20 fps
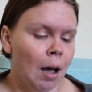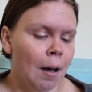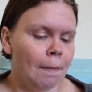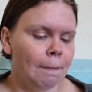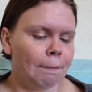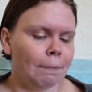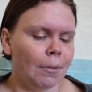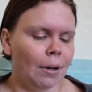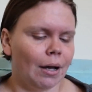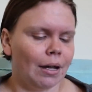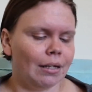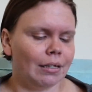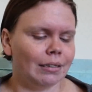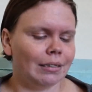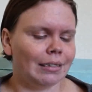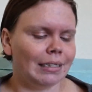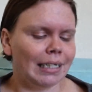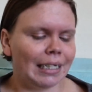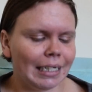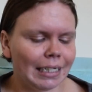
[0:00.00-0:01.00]

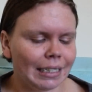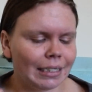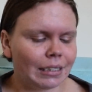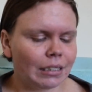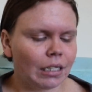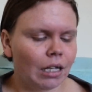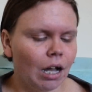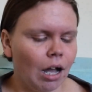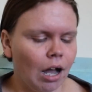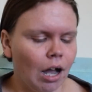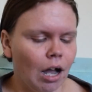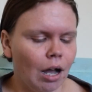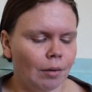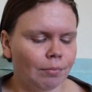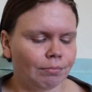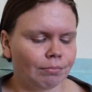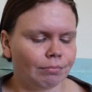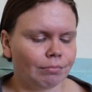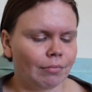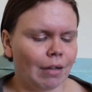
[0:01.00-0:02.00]
But these,
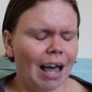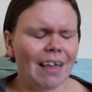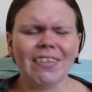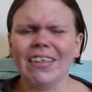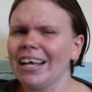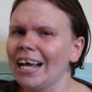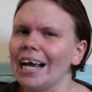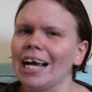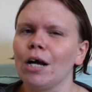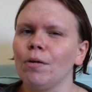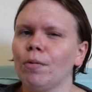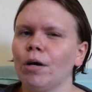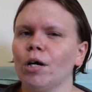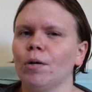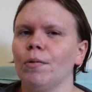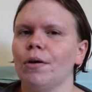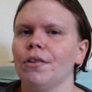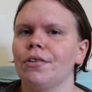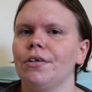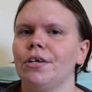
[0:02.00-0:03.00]
I think I could work
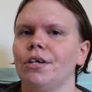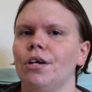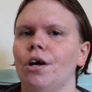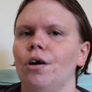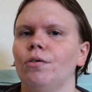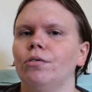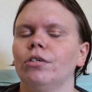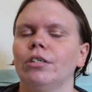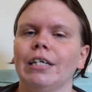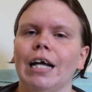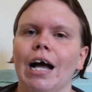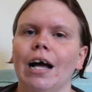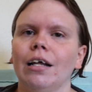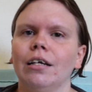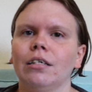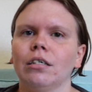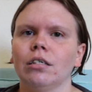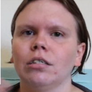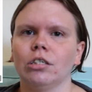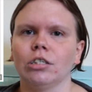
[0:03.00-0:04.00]
with. You know,
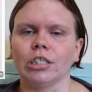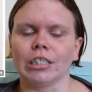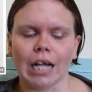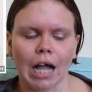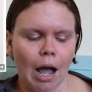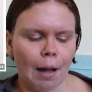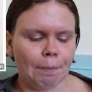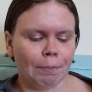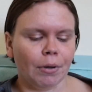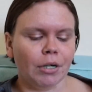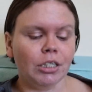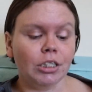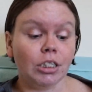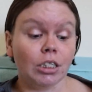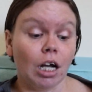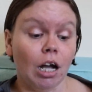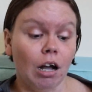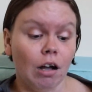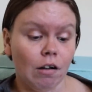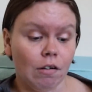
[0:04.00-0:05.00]
there's not a bunch
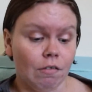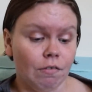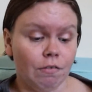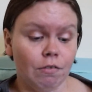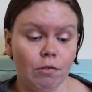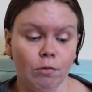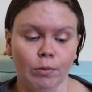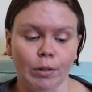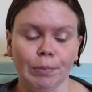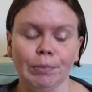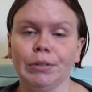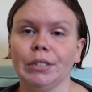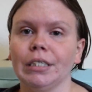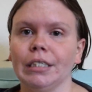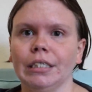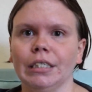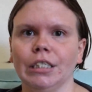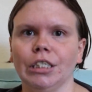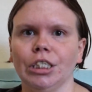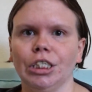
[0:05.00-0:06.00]
of rips
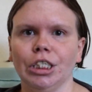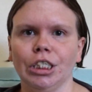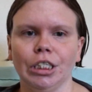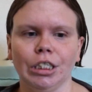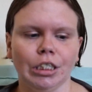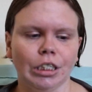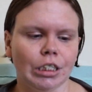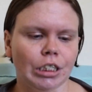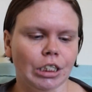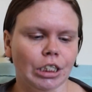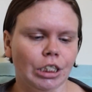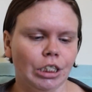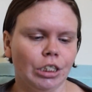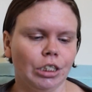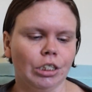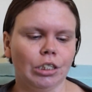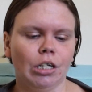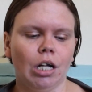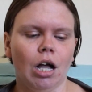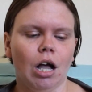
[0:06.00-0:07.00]
in the jeans. It's just
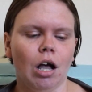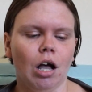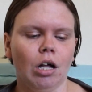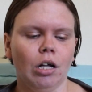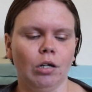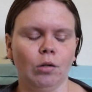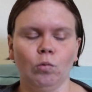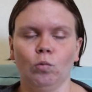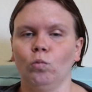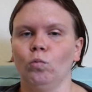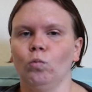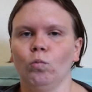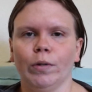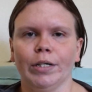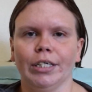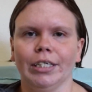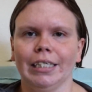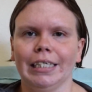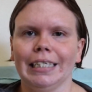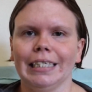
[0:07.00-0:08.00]

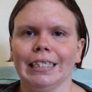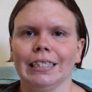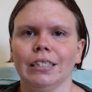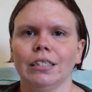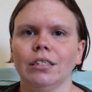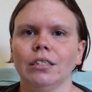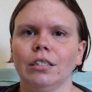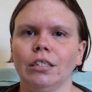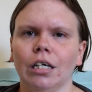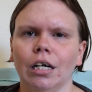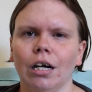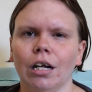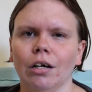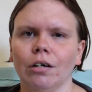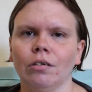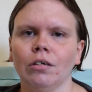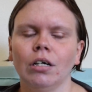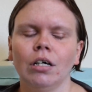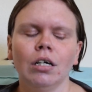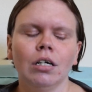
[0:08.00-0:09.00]
weirdness, you
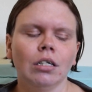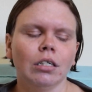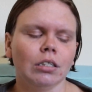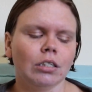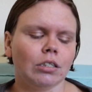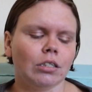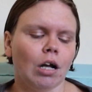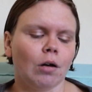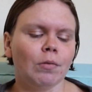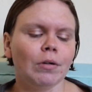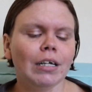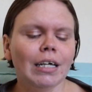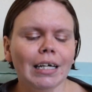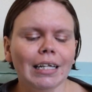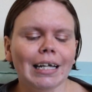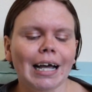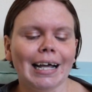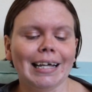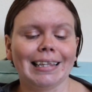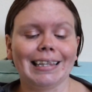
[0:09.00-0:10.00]
know. So I really
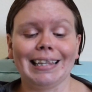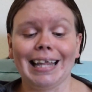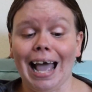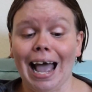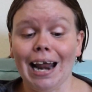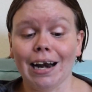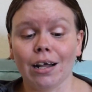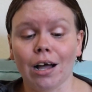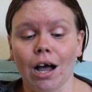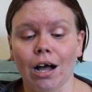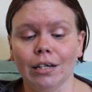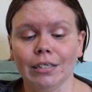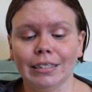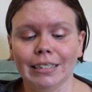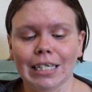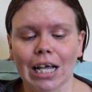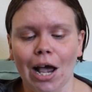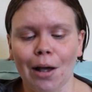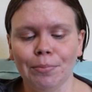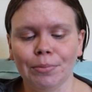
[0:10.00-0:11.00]
like that
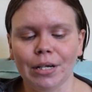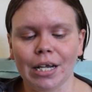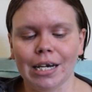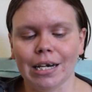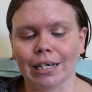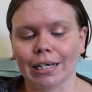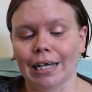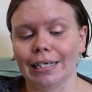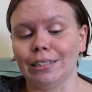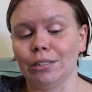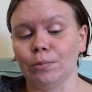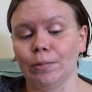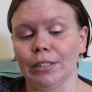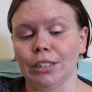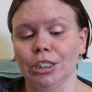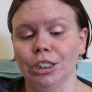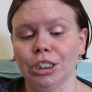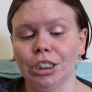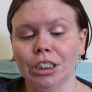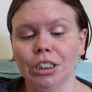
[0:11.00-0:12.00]
concept, and I like the way
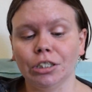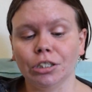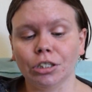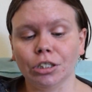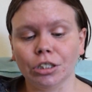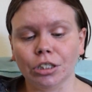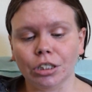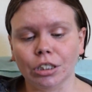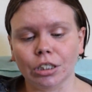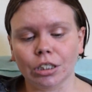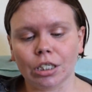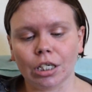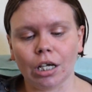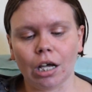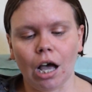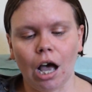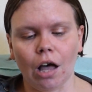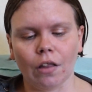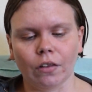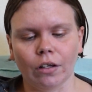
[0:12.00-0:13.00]
the jeans look.
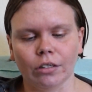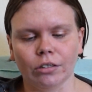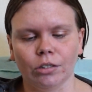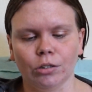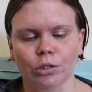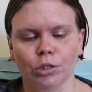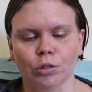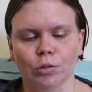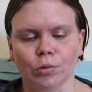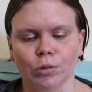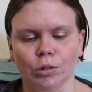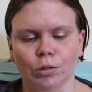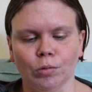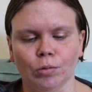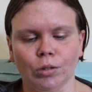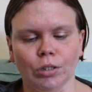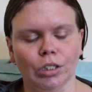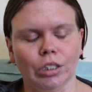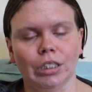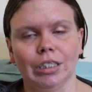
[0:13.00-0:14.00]
I thought those were
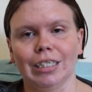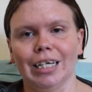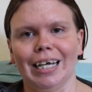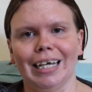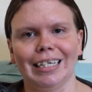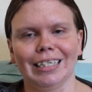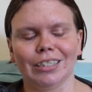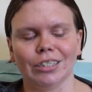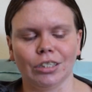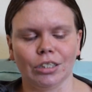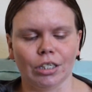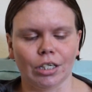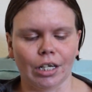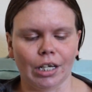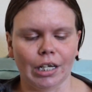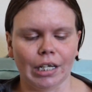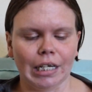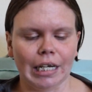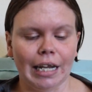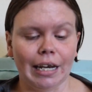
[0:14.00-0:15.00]
really nice
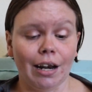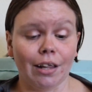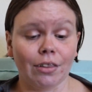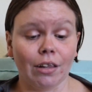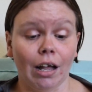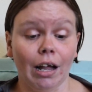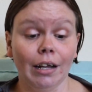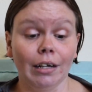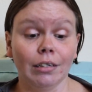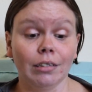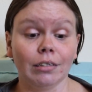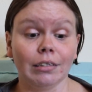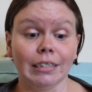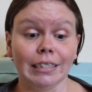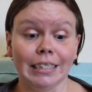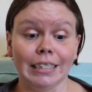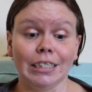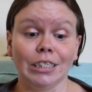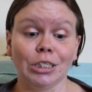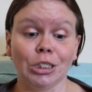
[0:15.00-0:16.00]
looking, and I thought
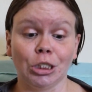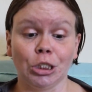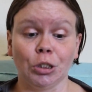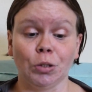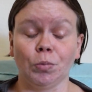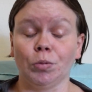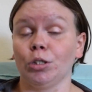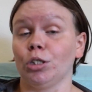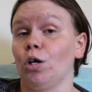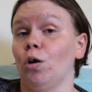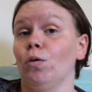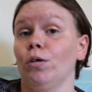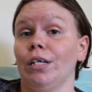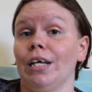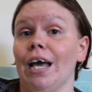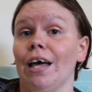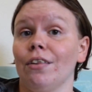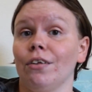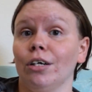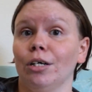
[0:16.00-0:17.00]
these two would go
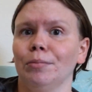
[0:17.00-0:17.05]
together.